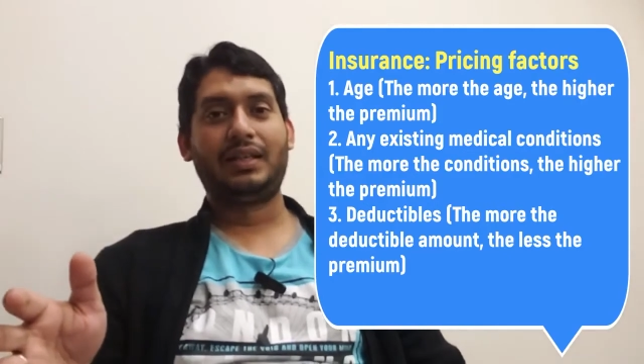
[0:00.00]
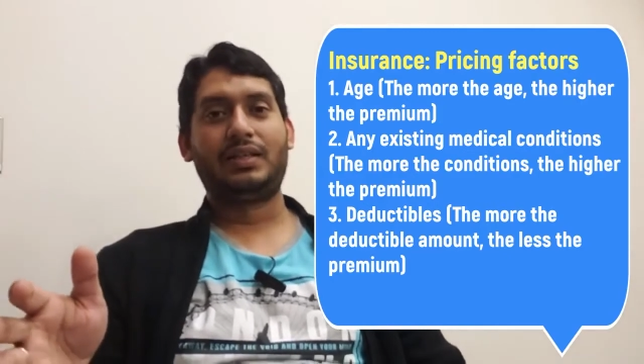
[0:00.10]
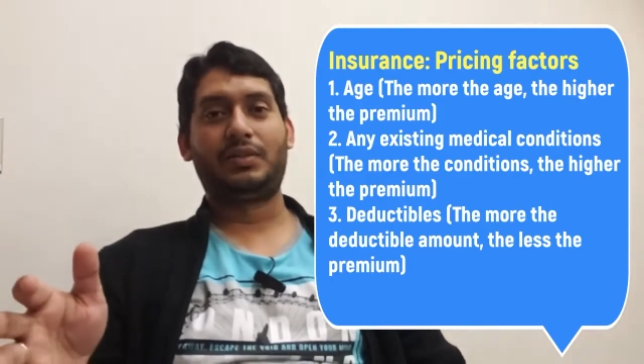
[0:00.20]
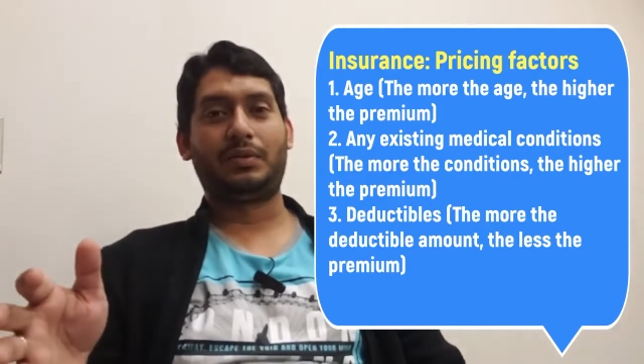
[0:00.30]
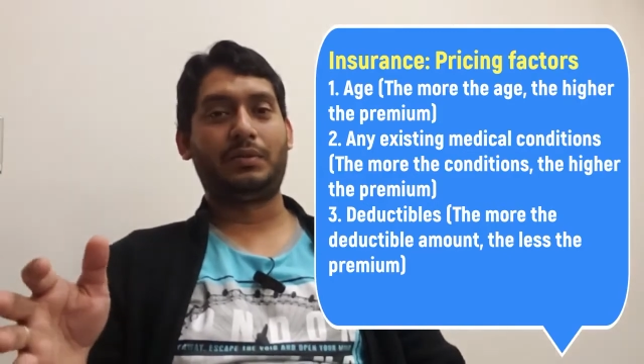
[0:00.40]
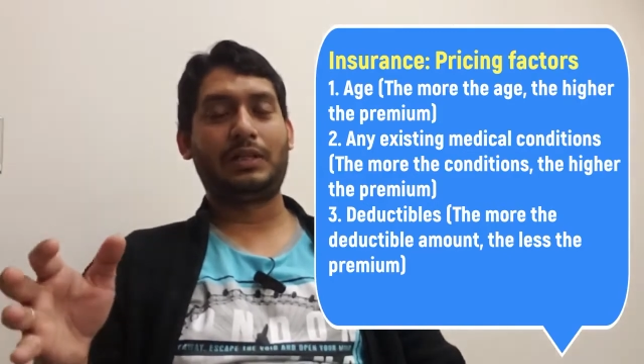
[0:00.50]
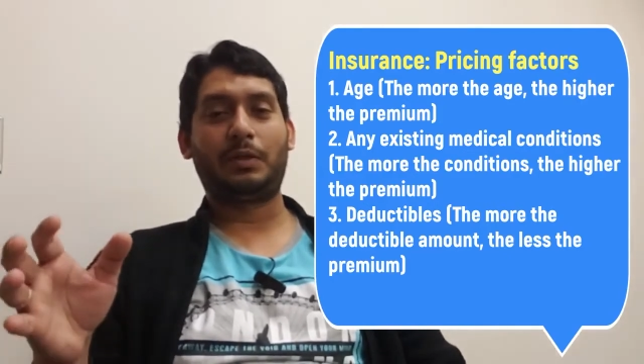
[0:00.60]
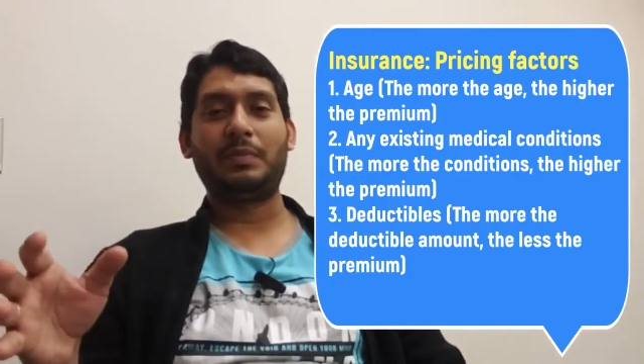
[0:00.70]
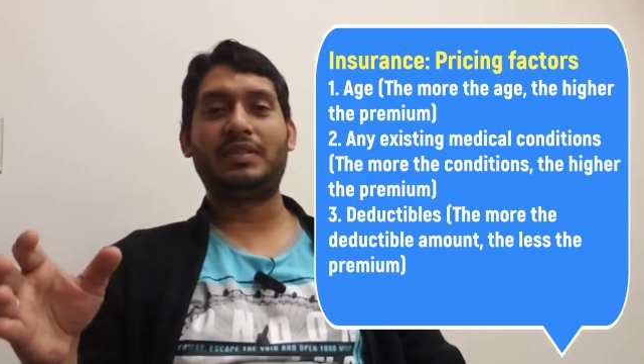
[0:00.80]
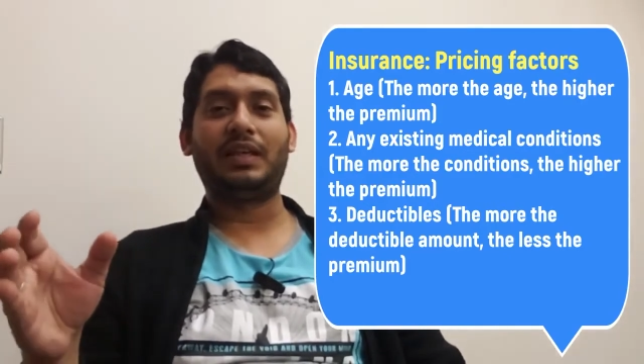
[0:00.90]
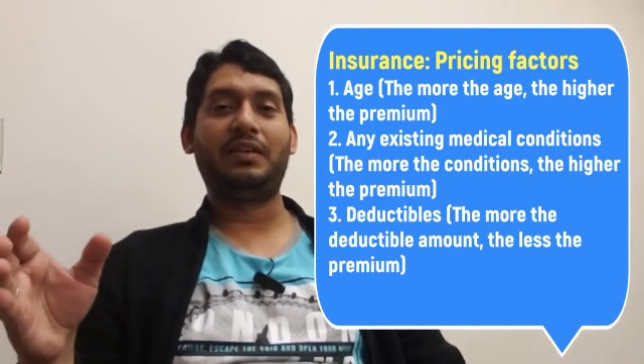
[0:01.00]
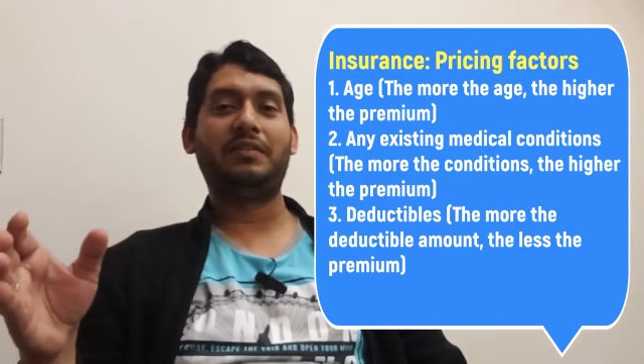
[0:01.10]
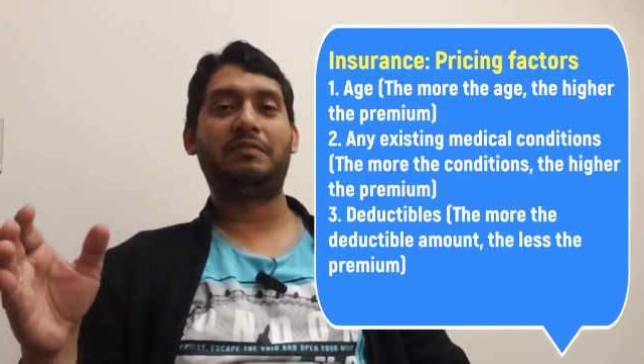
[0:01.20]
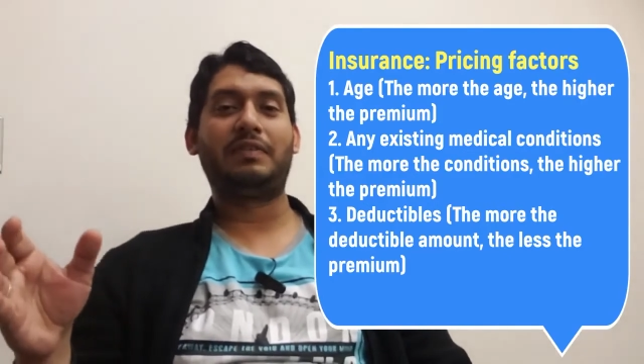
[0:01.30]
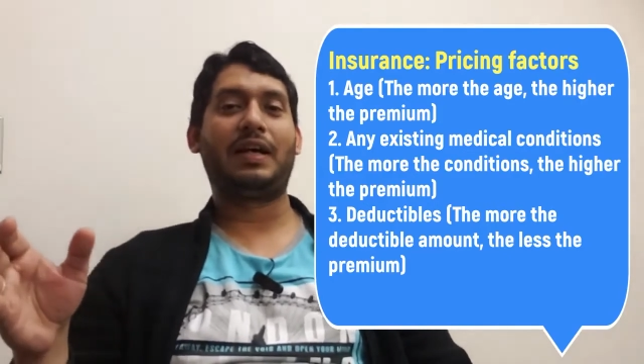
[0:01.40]
So that means
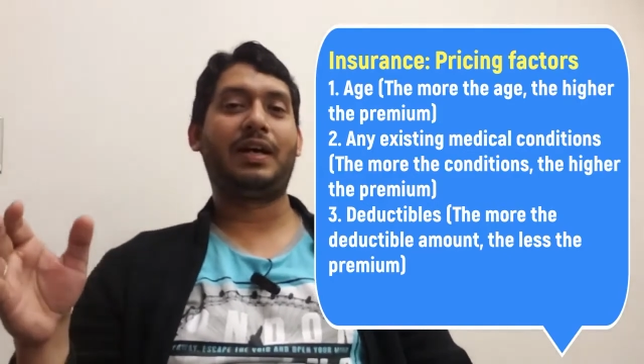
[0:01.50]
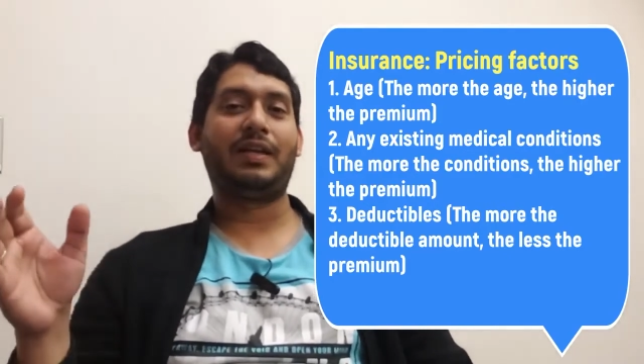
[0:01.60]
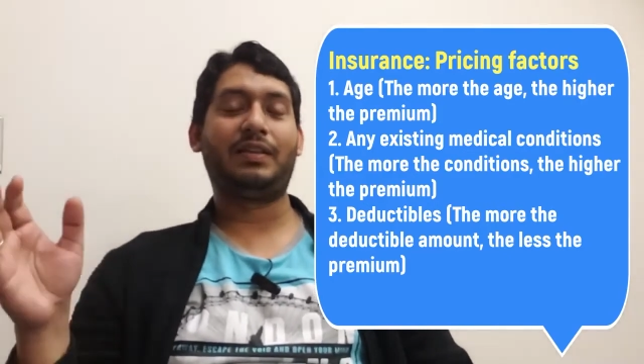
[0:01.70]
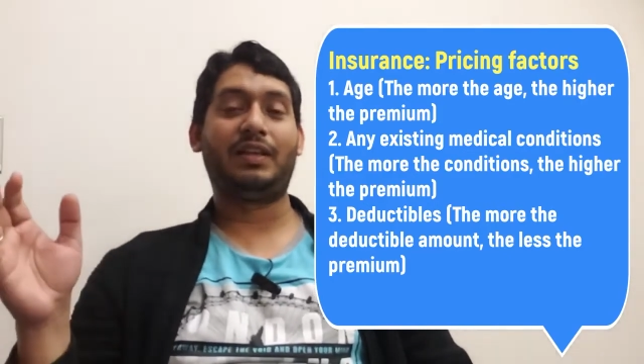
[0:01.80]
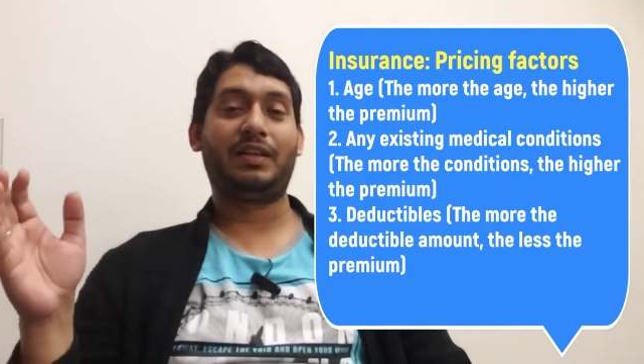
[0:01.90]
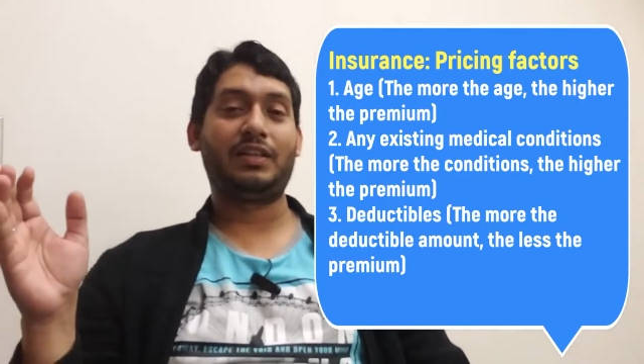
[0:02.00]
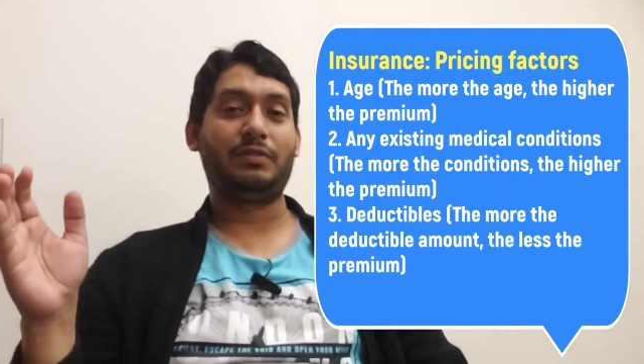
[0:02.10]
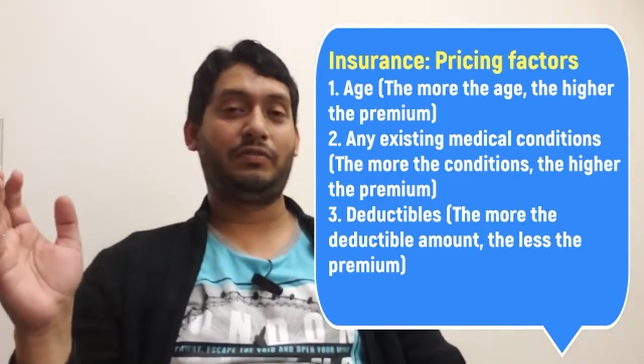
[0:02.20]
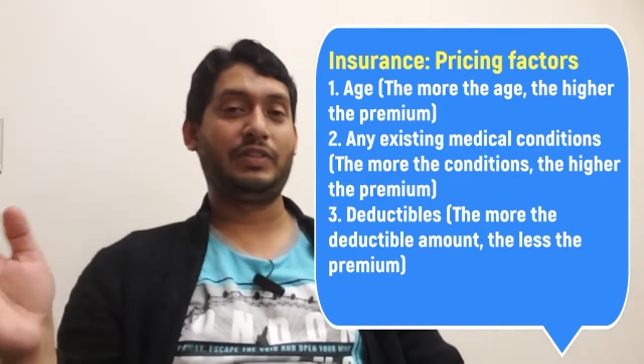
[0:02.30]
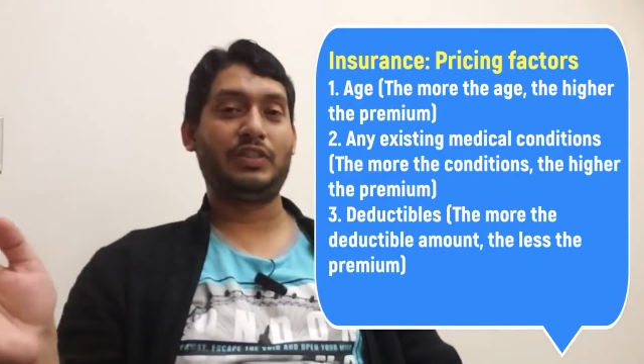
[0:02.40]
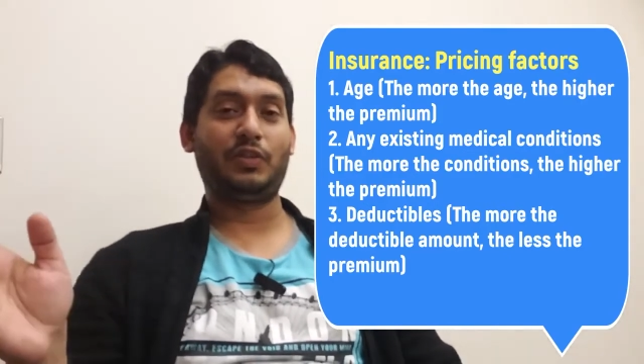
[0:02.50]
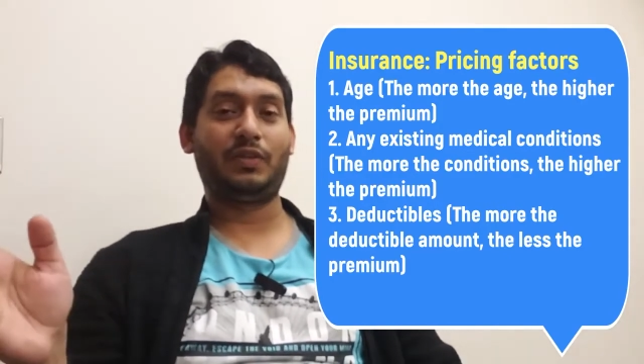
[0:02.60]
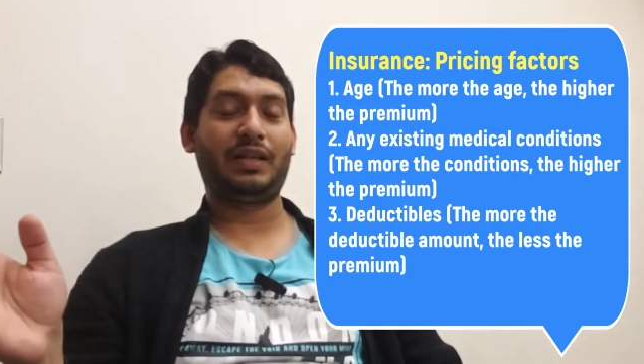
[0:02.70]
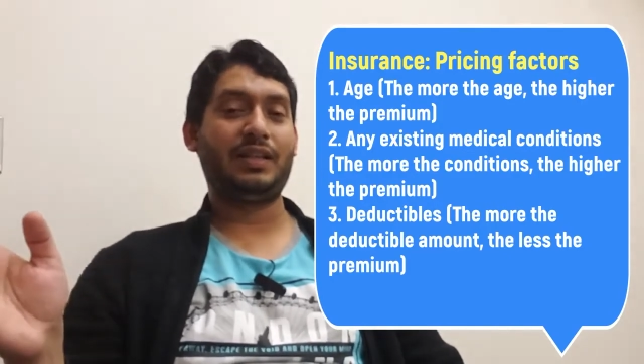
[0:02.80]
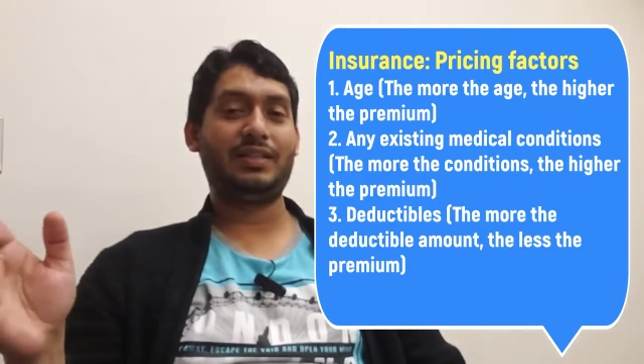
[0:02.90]
if the
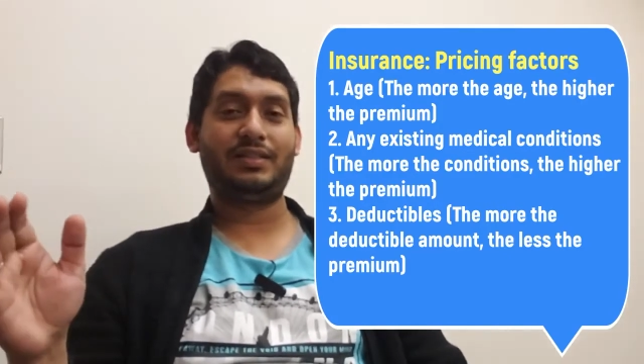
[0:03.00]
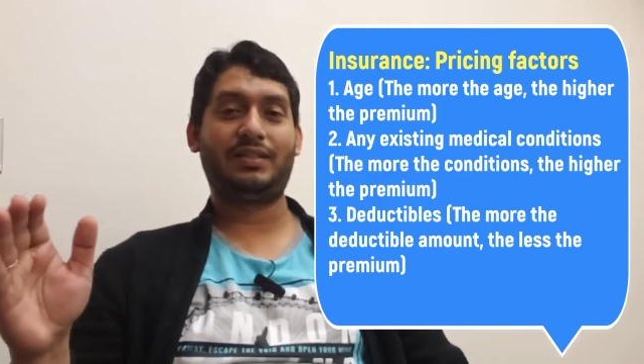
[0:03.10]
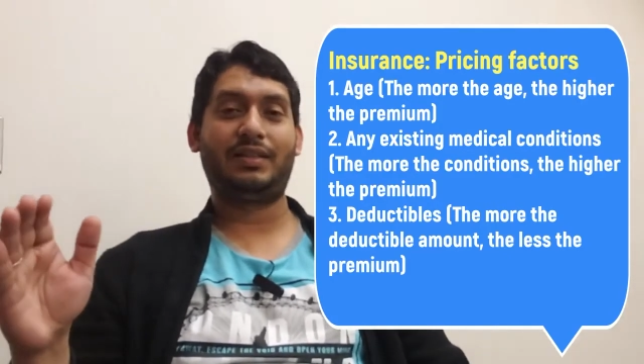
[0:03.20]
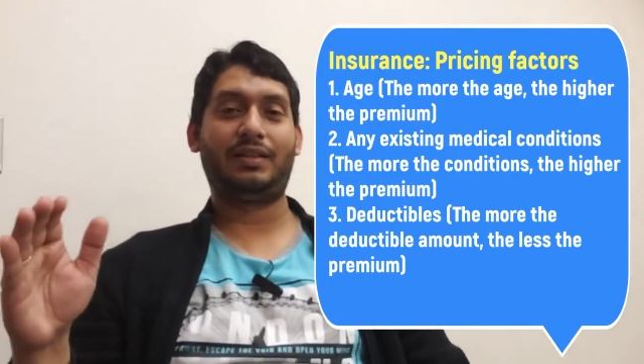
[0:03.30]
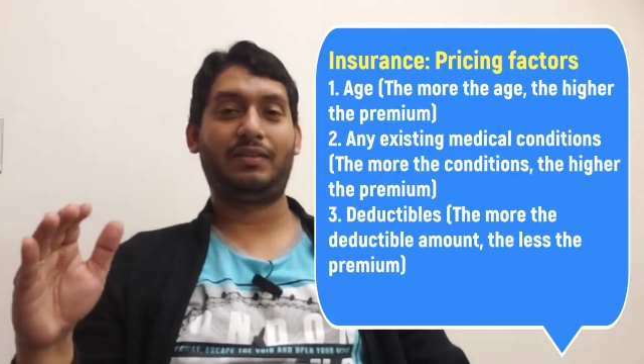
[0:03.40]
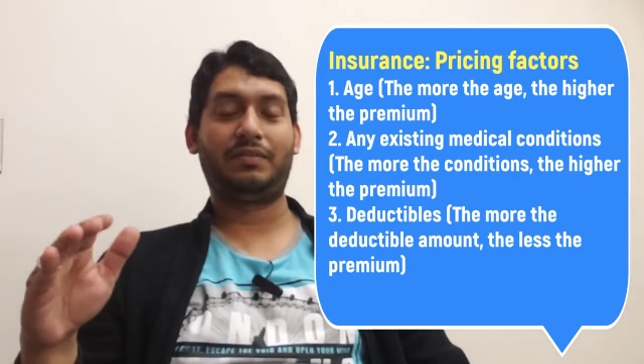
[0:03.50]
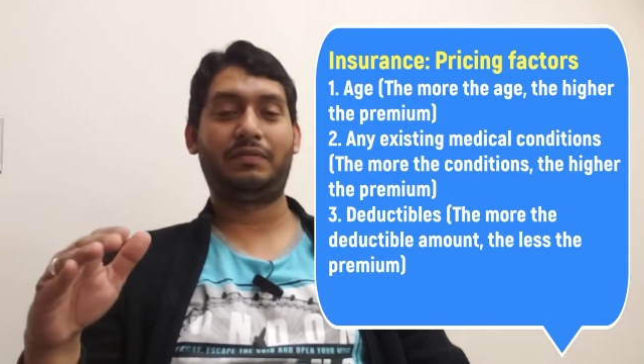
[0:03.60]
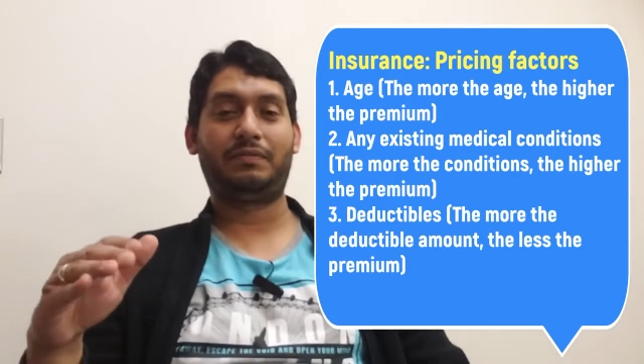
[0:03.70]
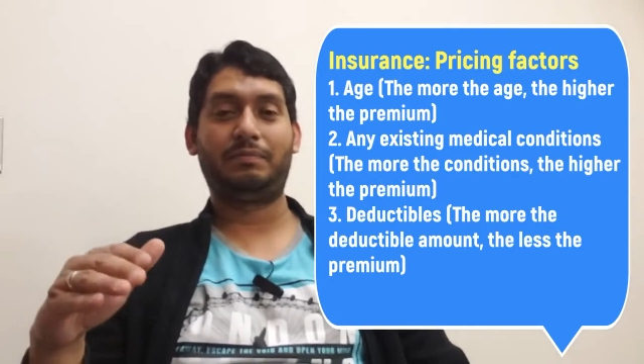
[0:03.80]
visitor is of